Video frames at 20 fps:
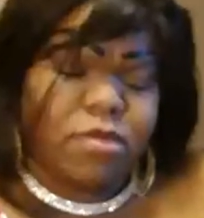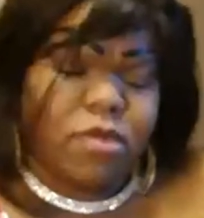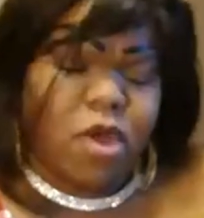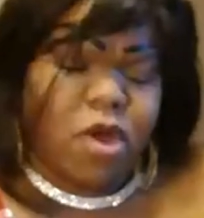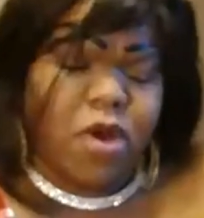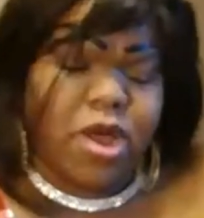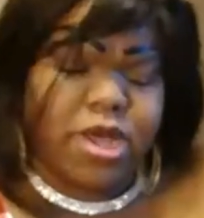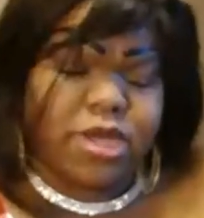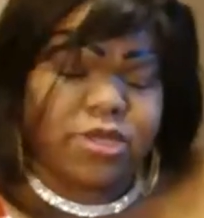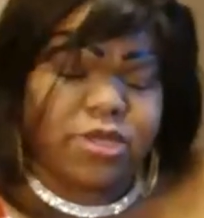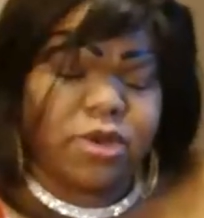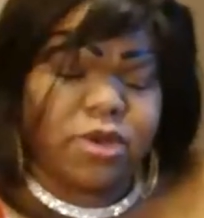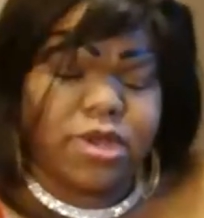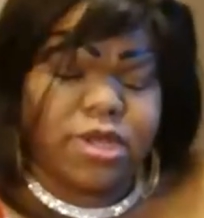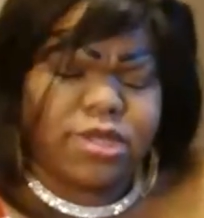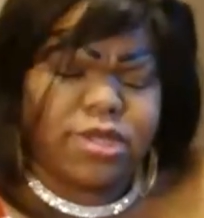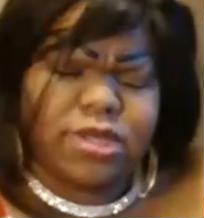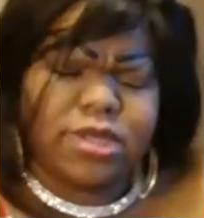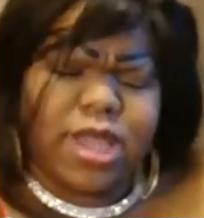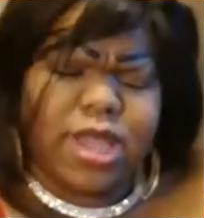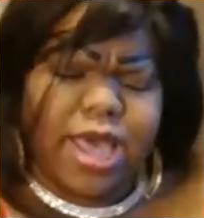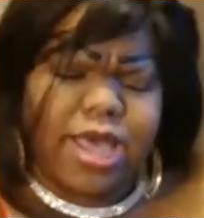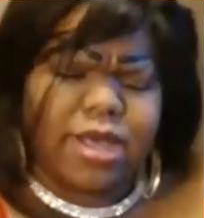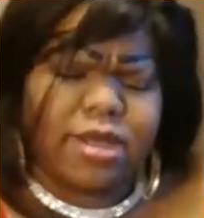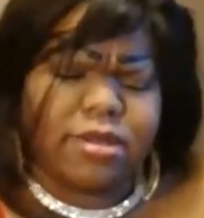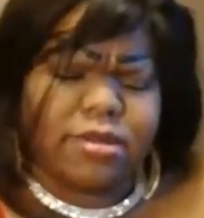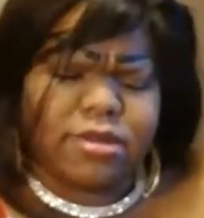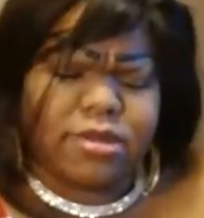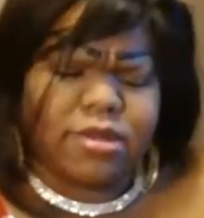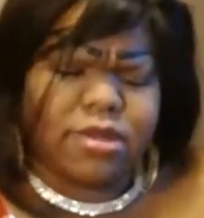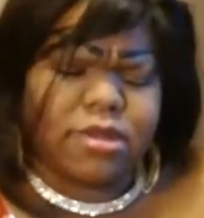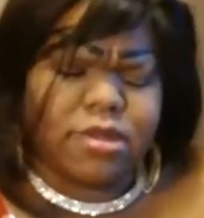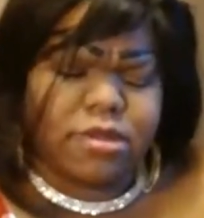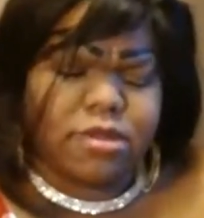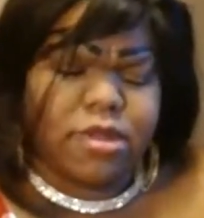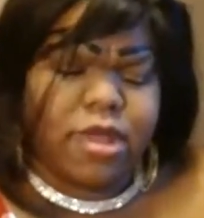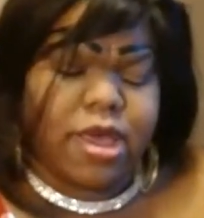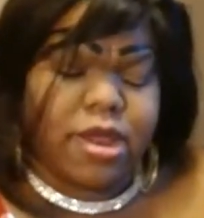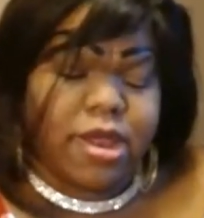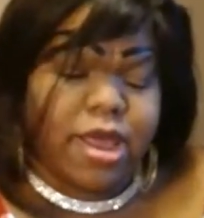All right, so this is like,
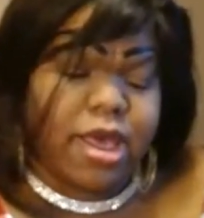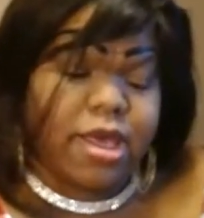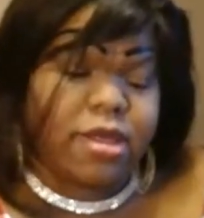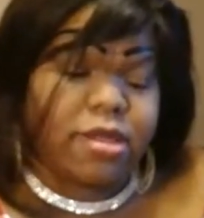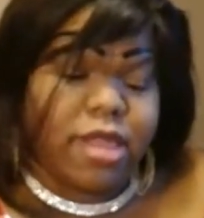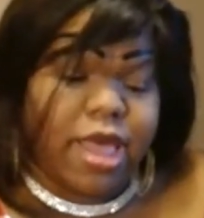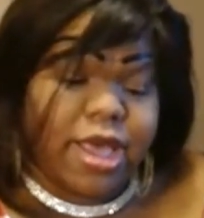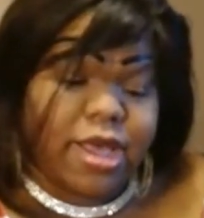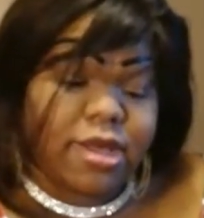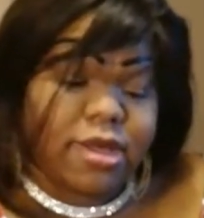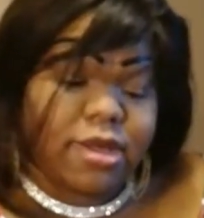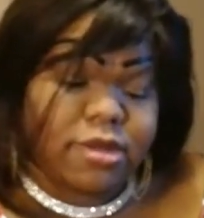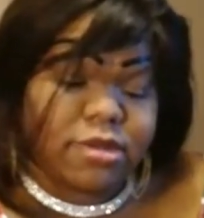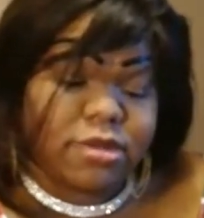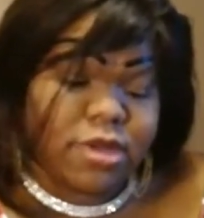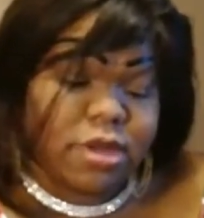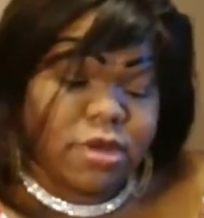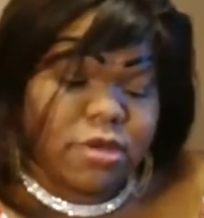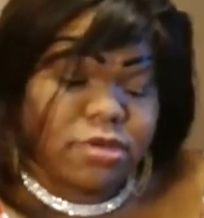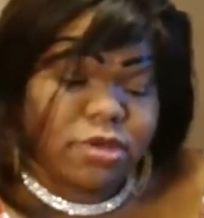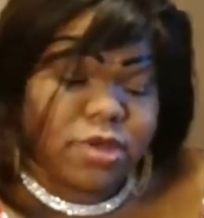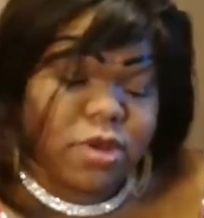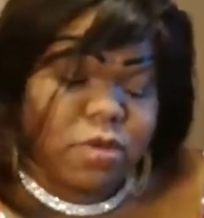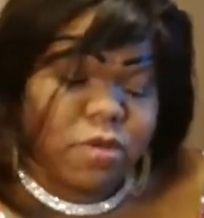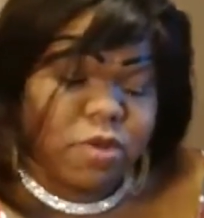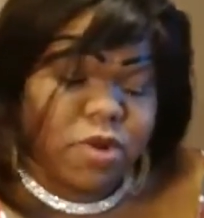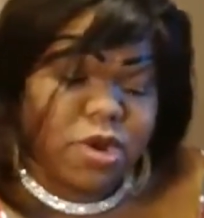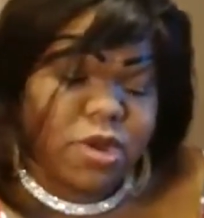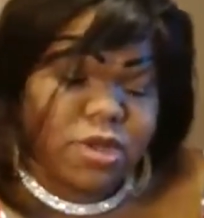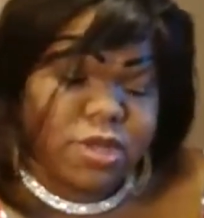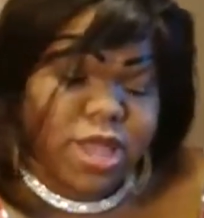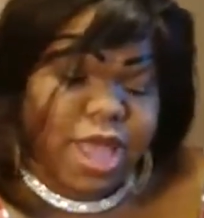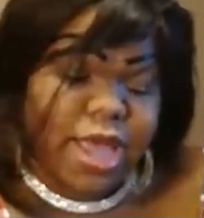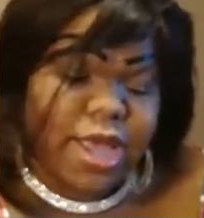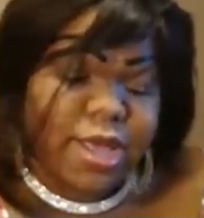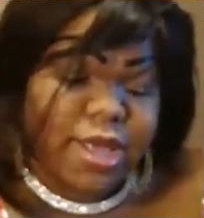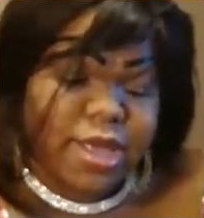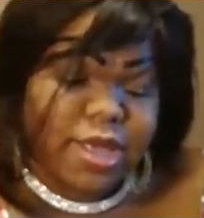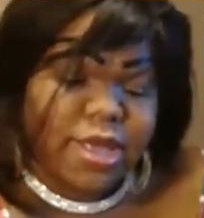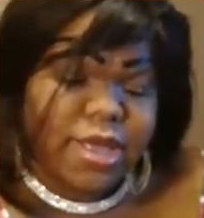and they like, so someone's
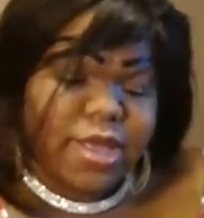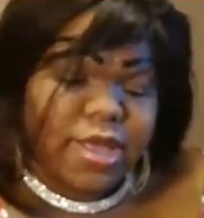like